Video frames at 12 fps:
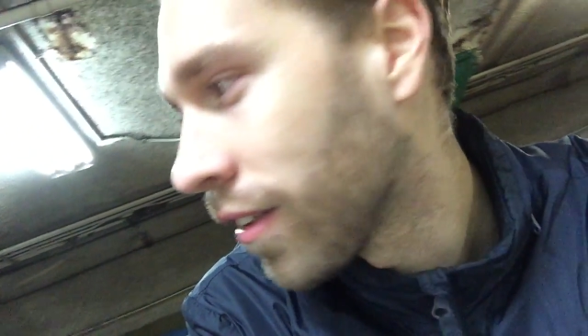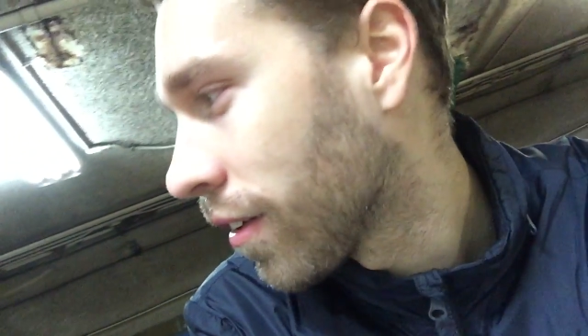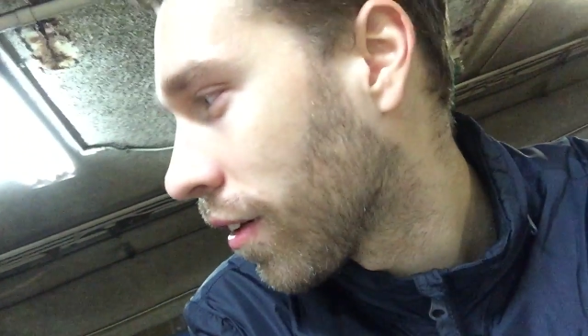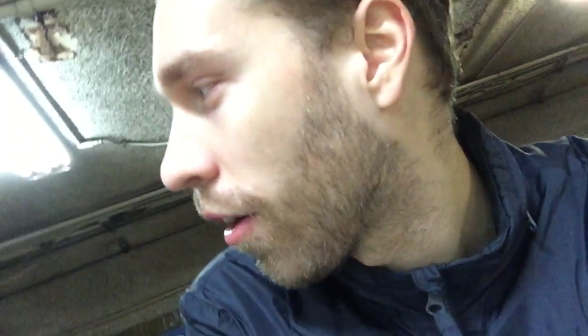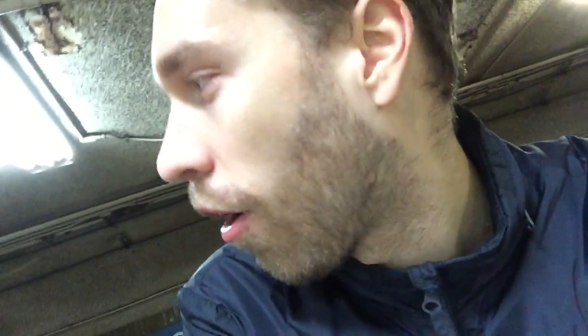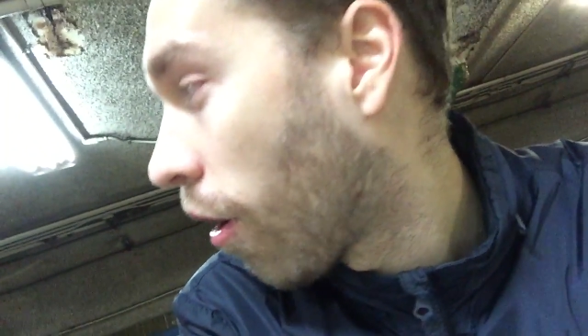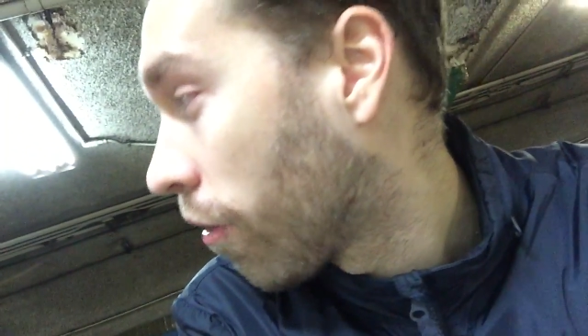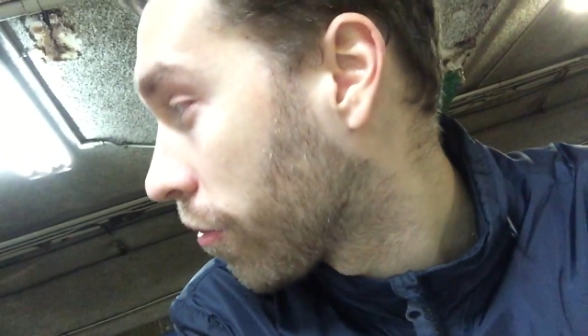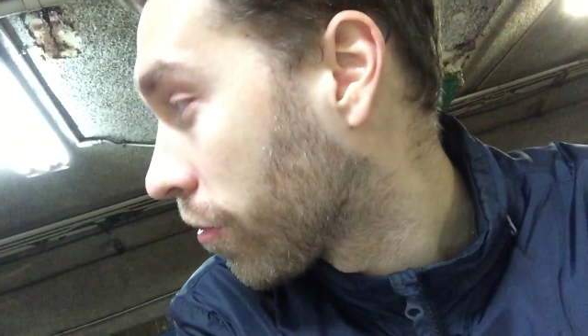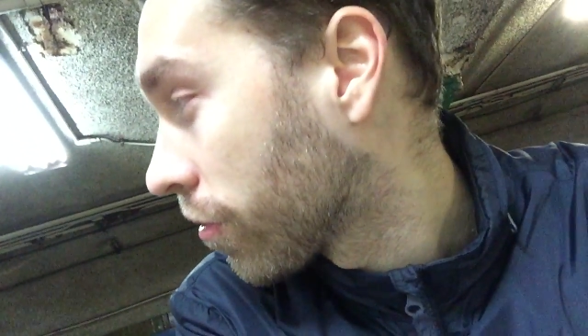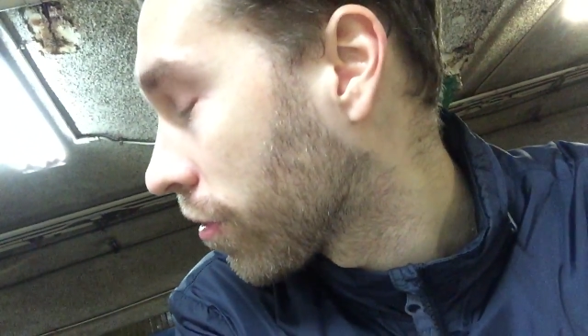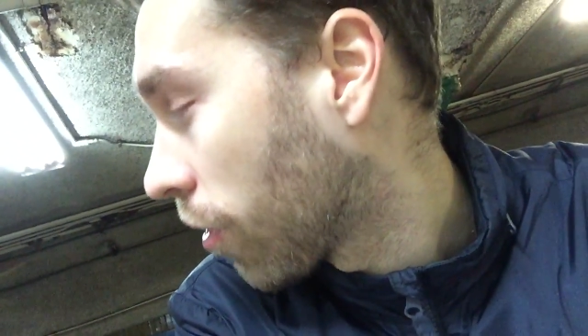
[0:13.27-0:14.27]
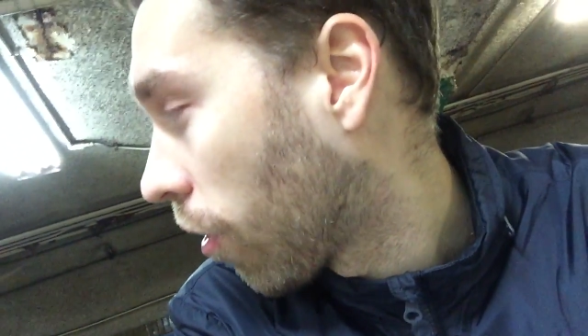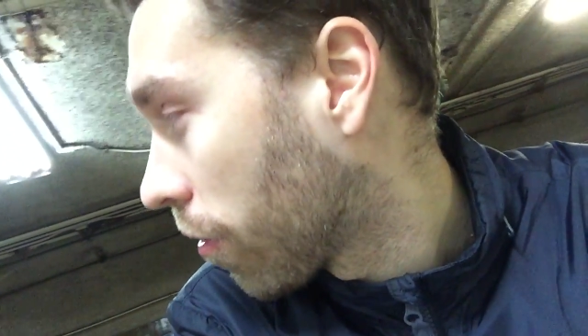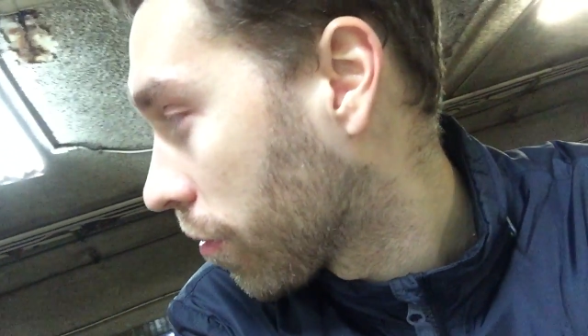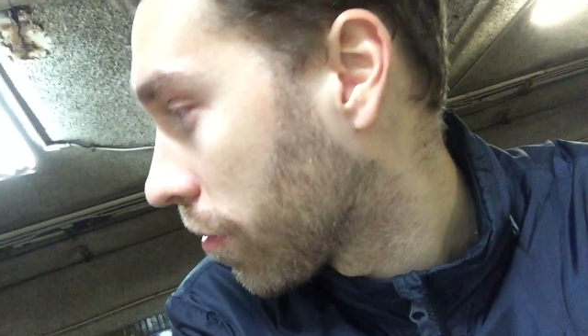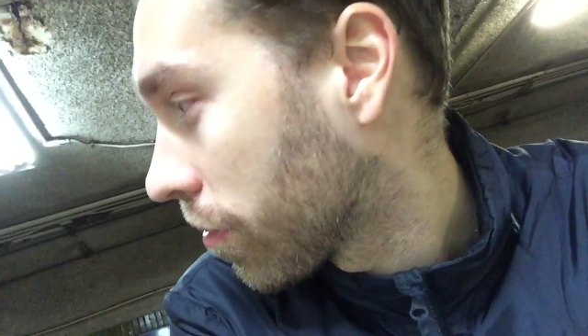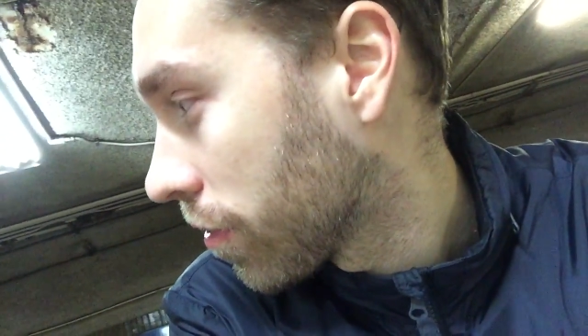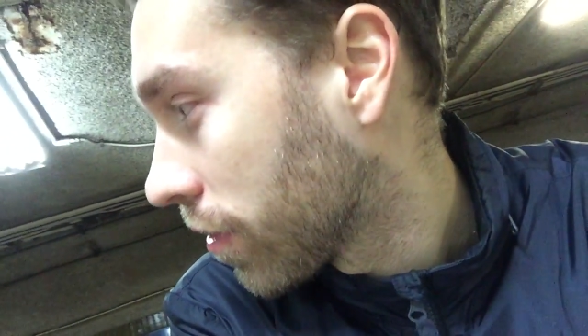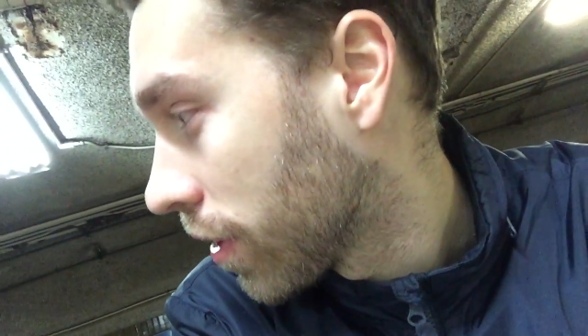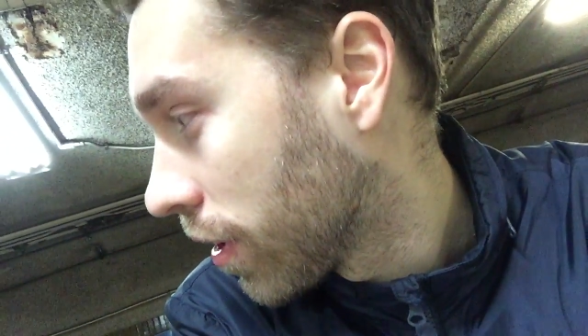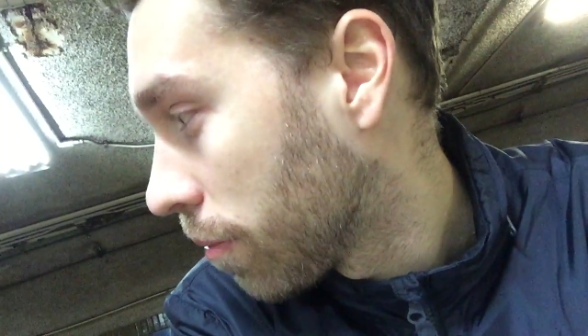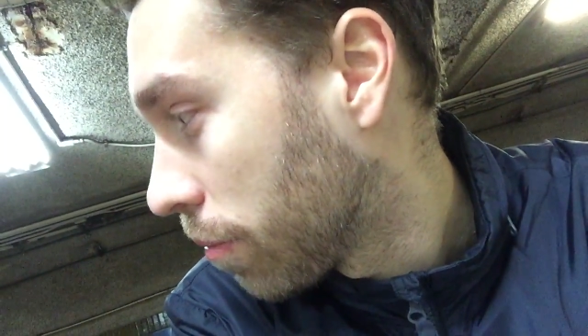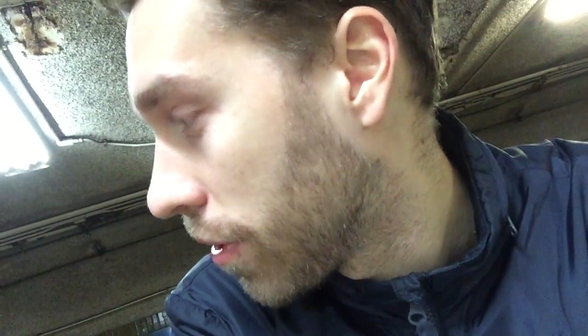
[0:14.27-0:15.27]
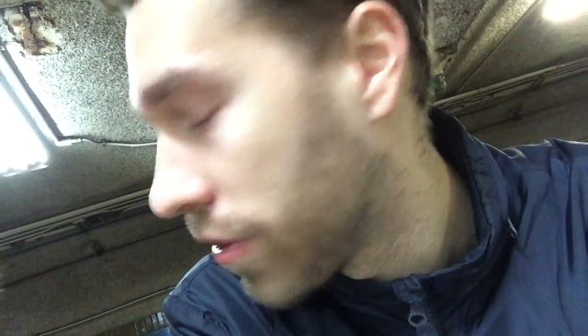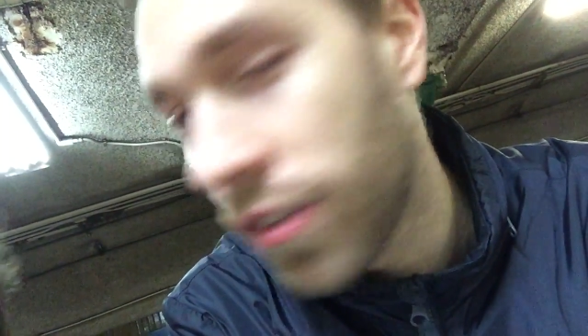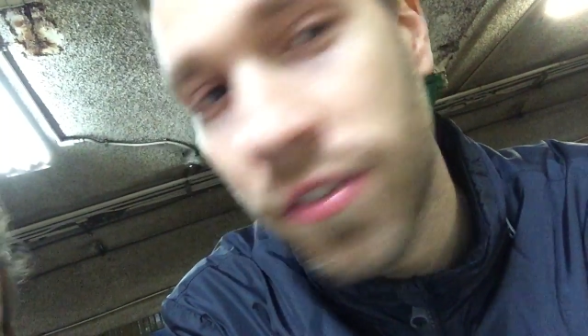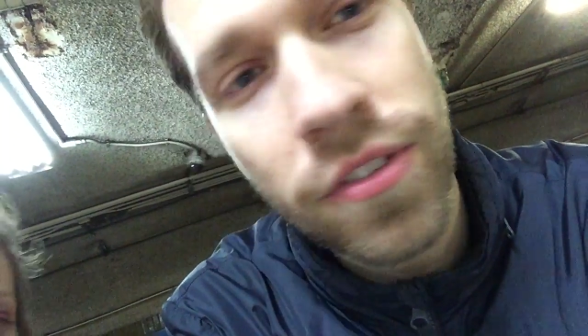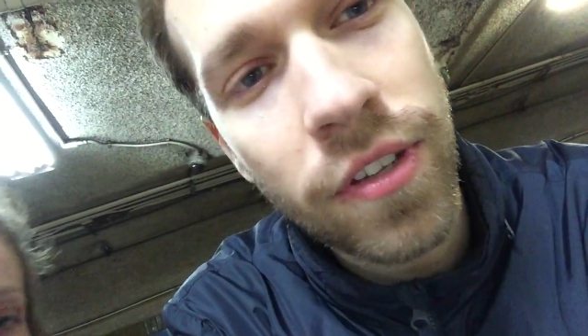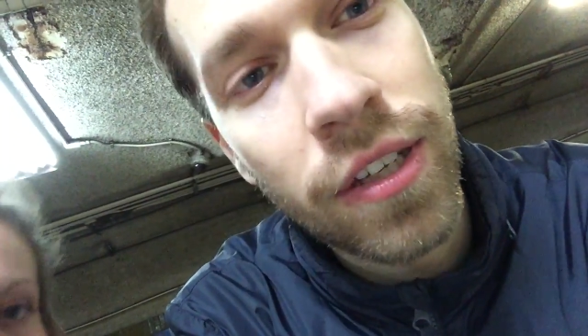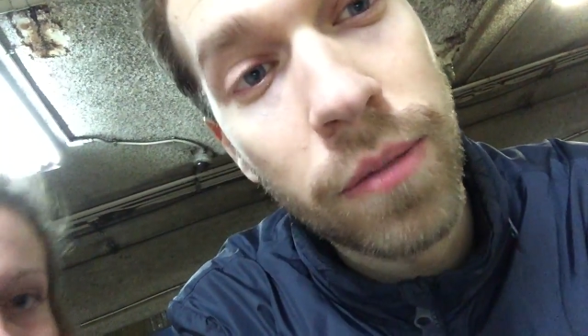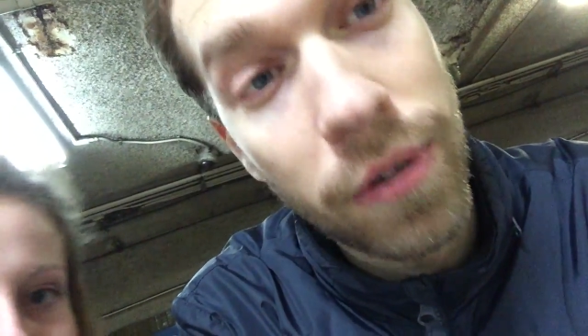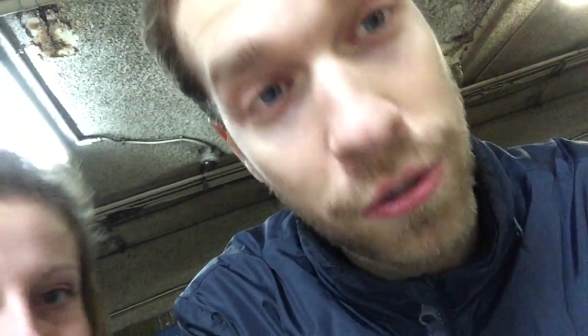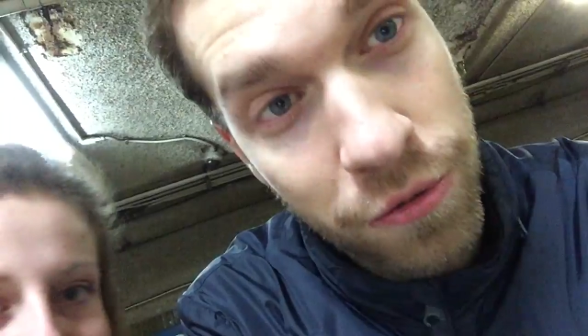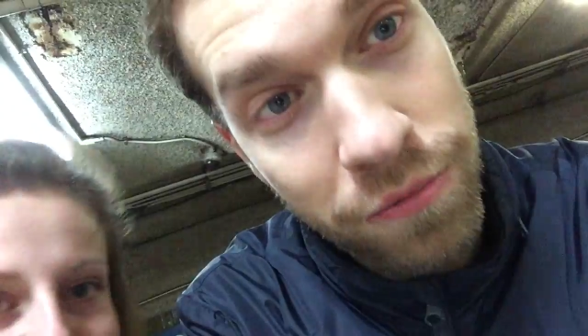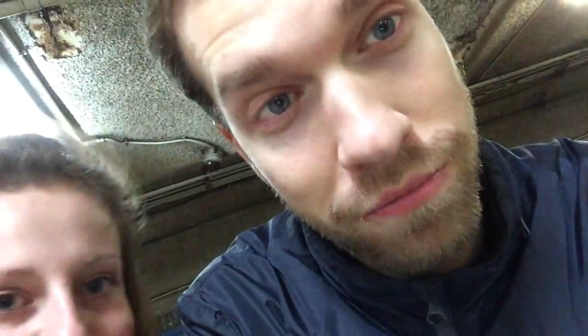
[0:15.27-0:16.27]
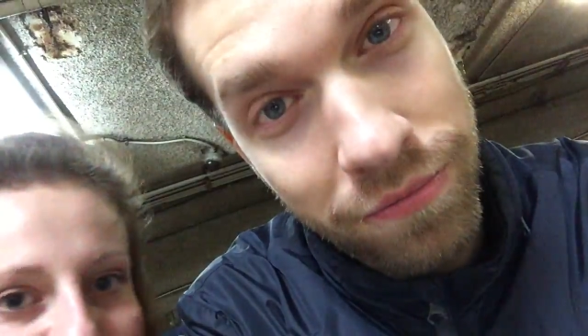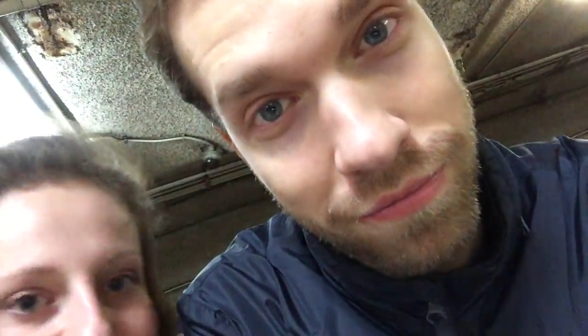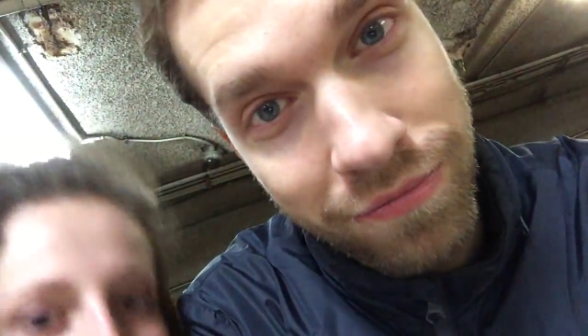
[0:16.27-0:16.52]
Ah. Of of Princess and a mushroom.